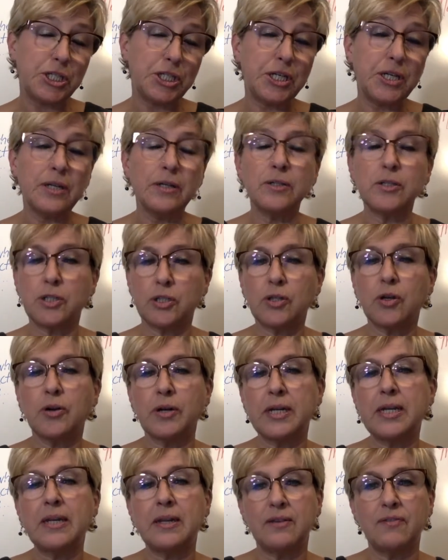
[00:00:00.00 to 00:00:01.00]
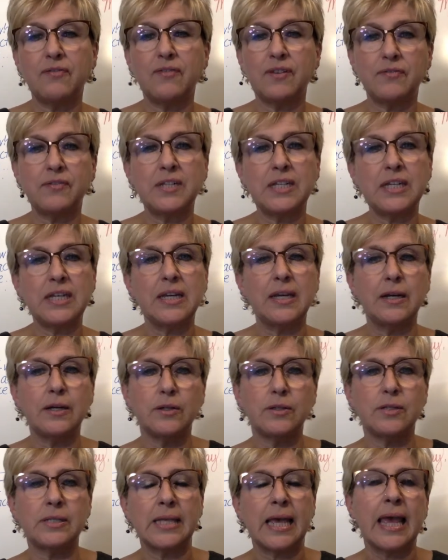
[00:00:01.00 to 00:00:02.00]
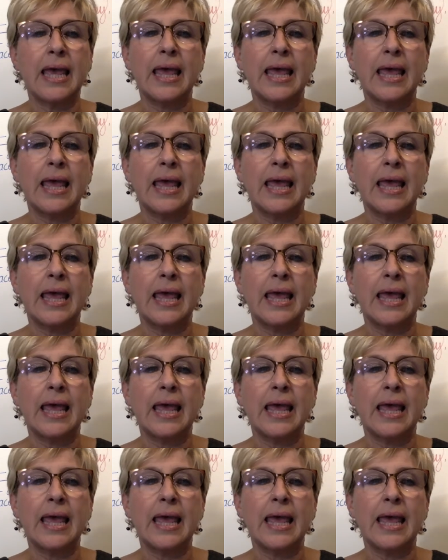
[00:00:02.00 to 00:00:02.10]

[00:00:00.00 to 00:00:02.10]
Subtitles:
years, 30 to 50 years.